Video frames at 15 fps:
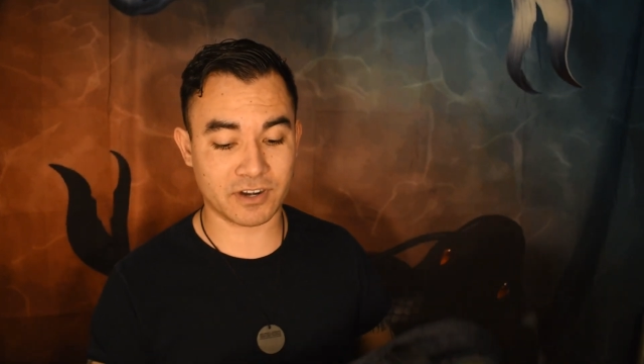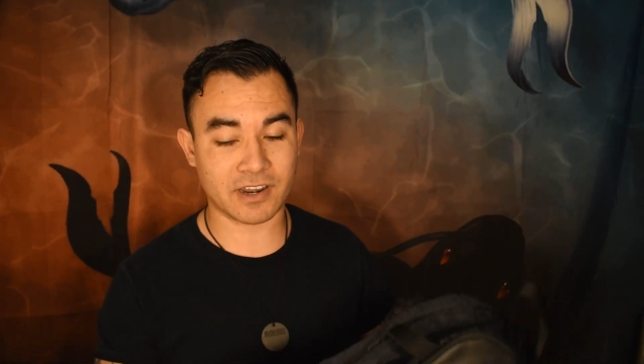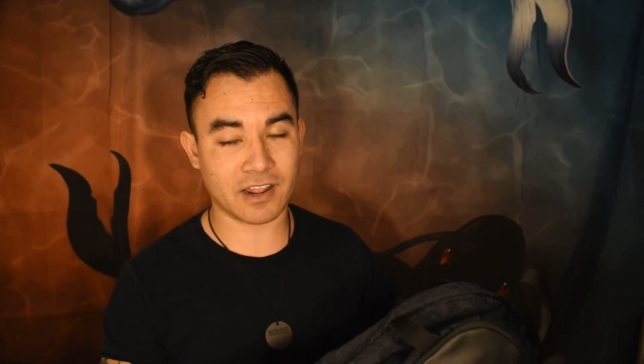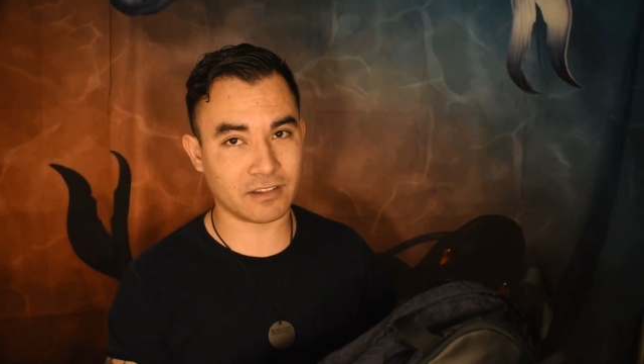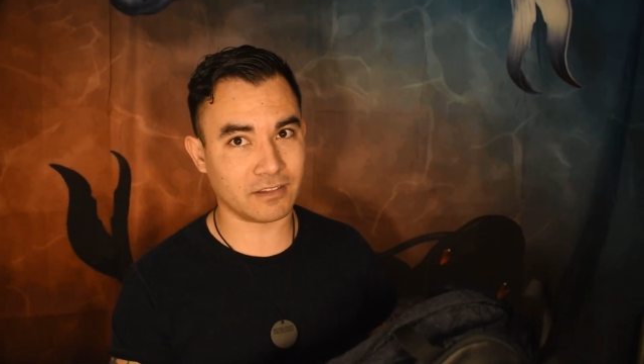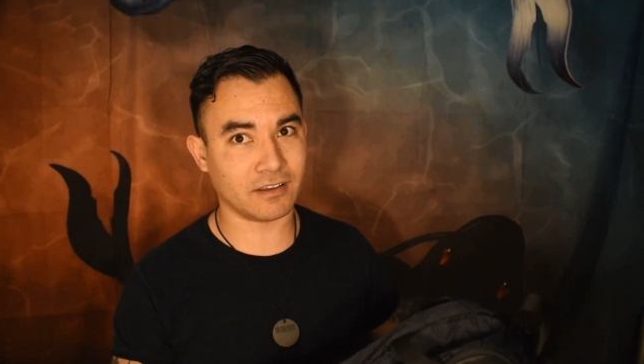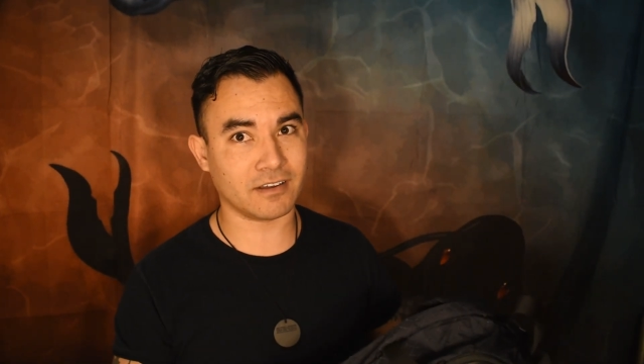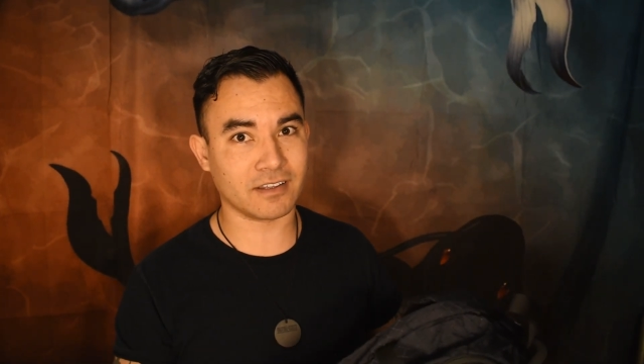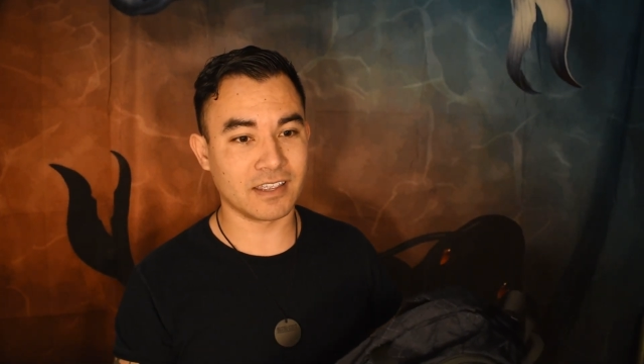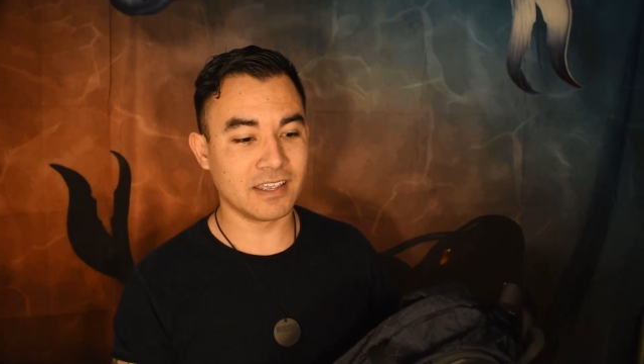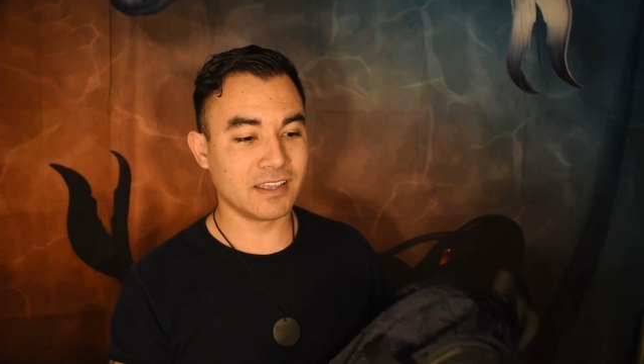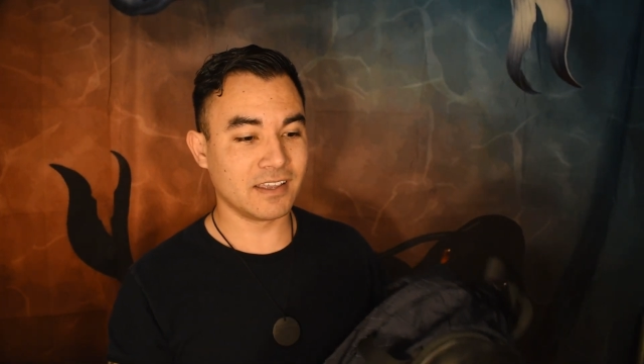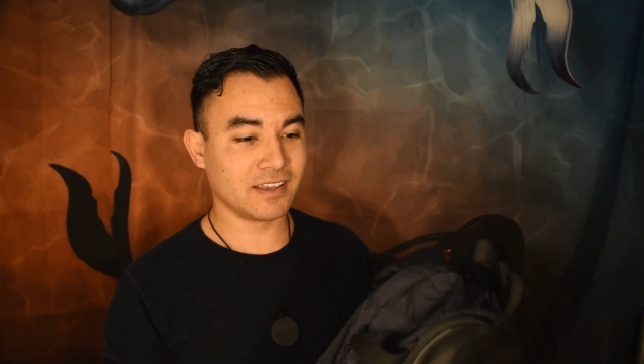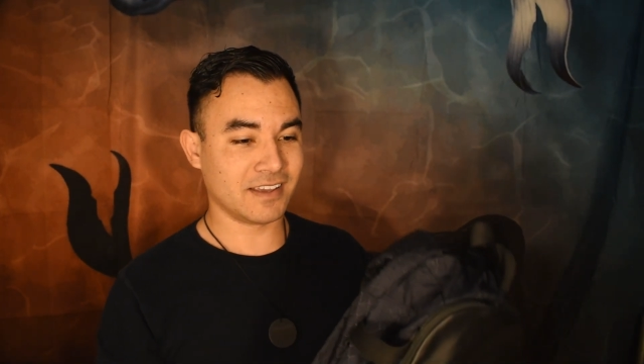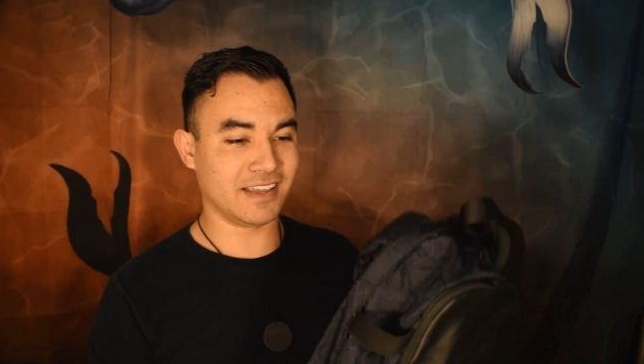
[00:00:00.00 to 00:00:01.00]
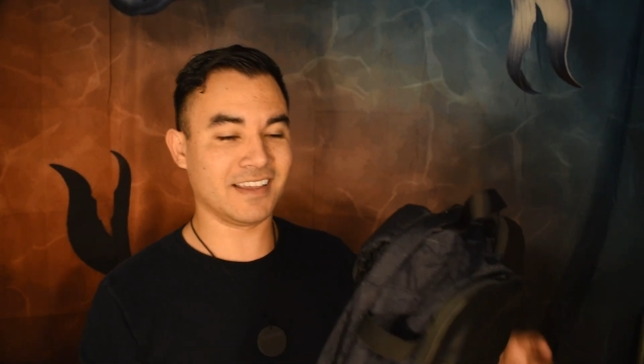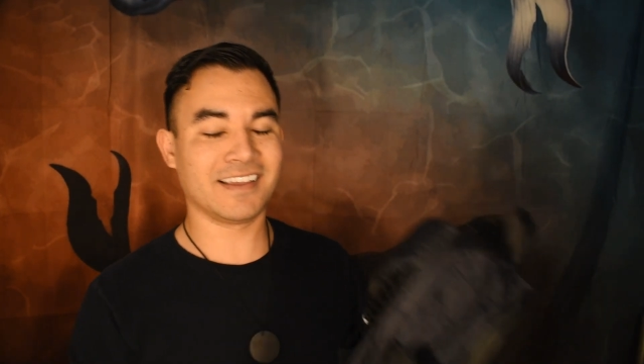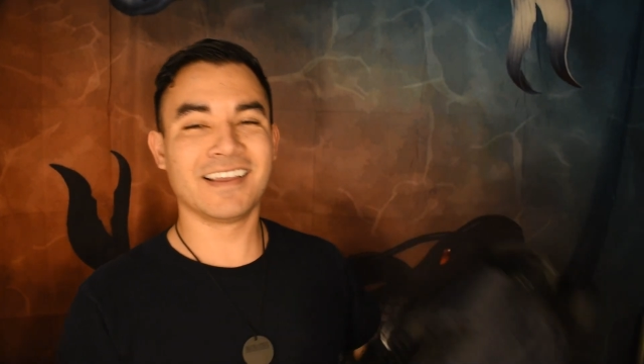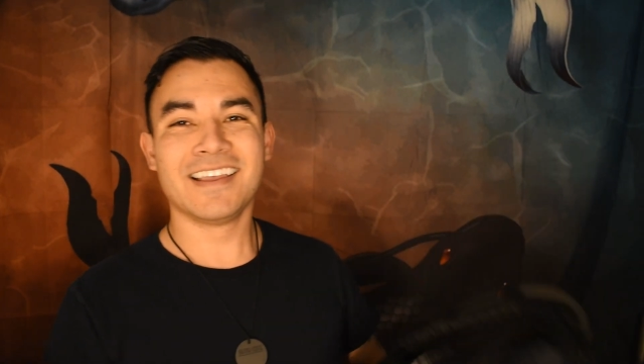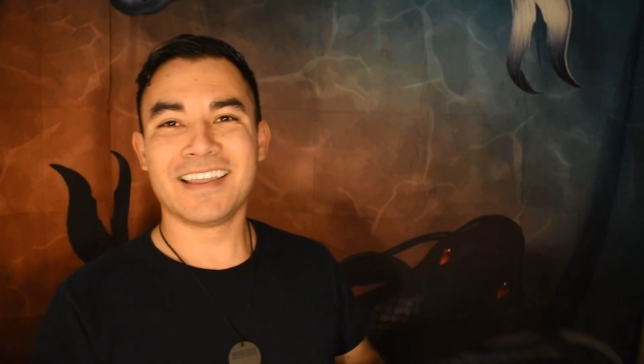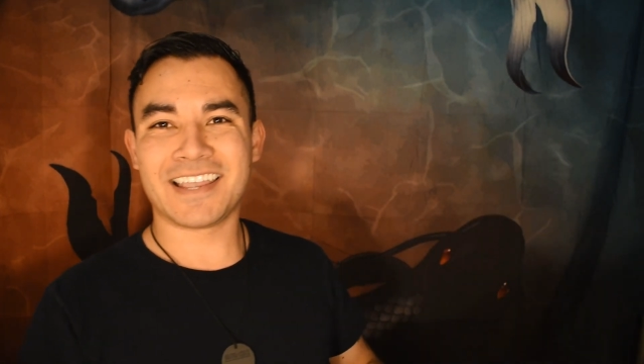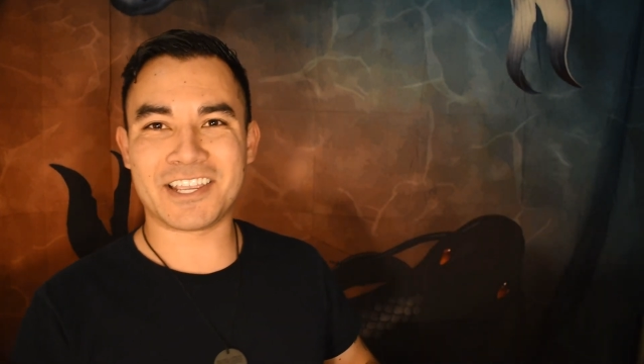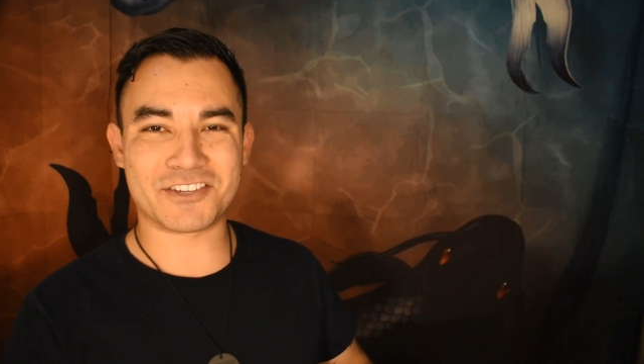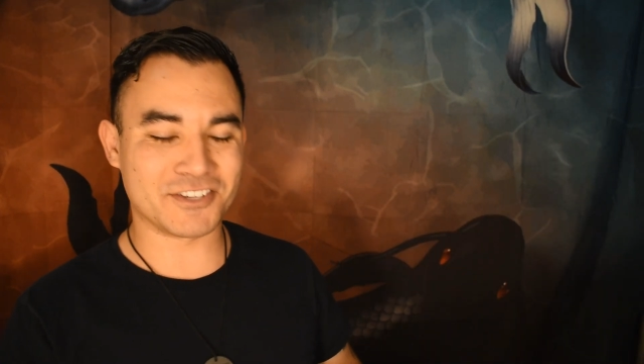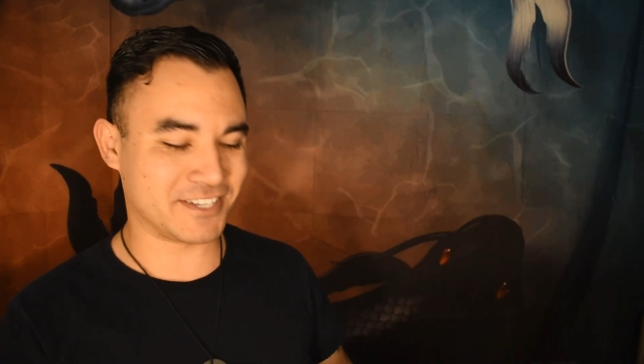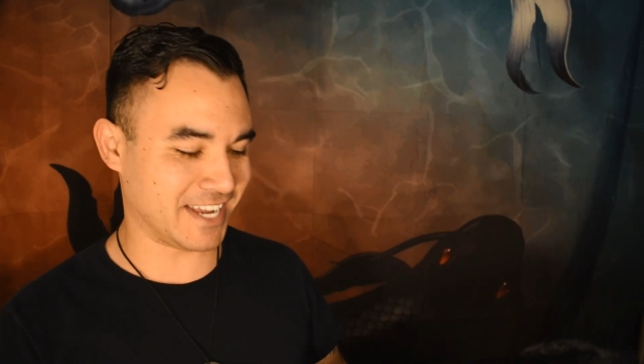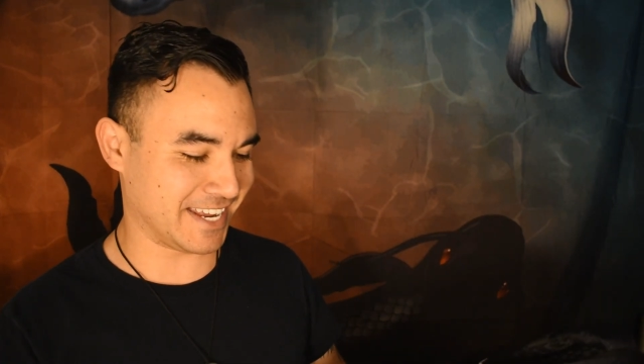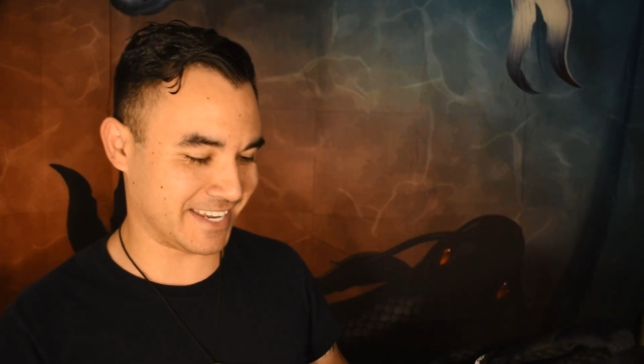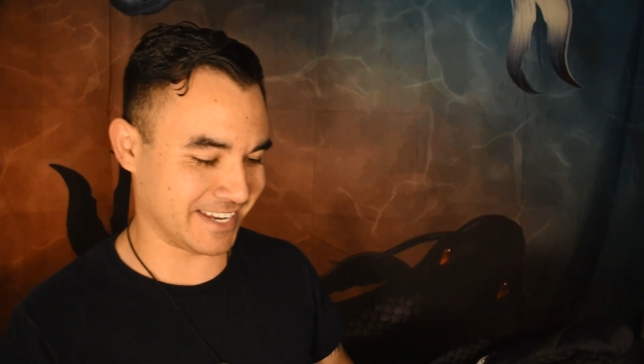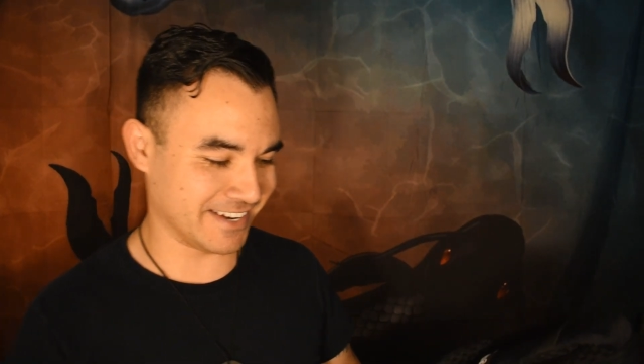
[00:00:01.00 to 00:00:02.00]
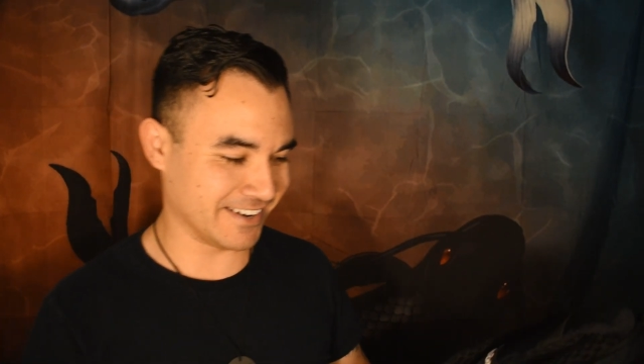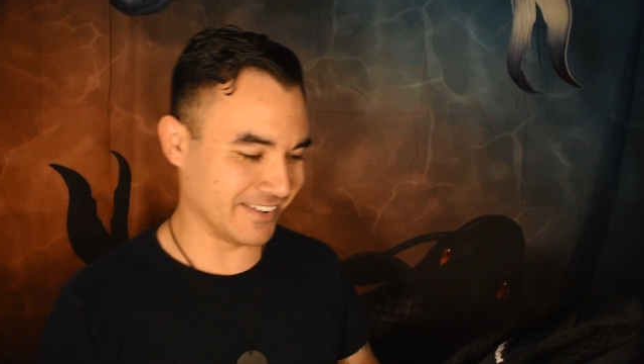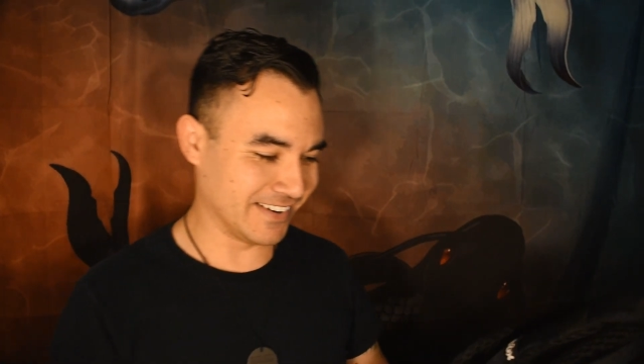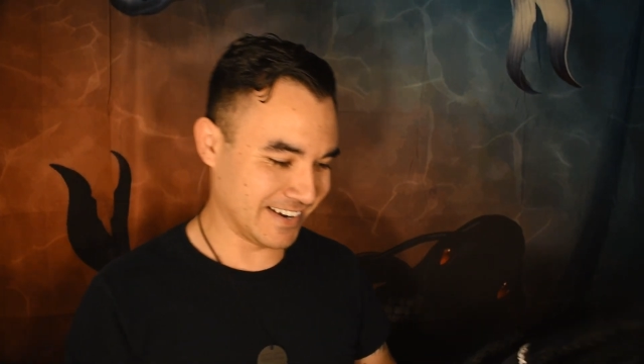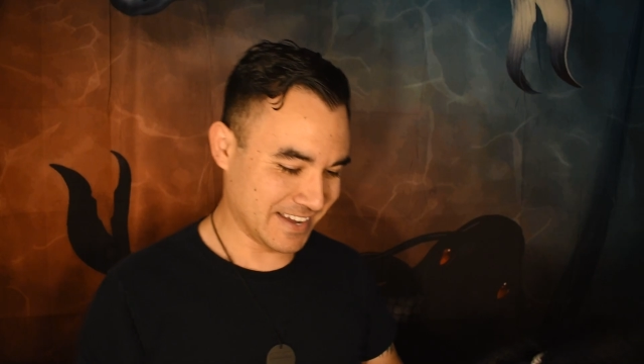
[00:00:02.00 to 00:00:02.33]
on how long it should take you.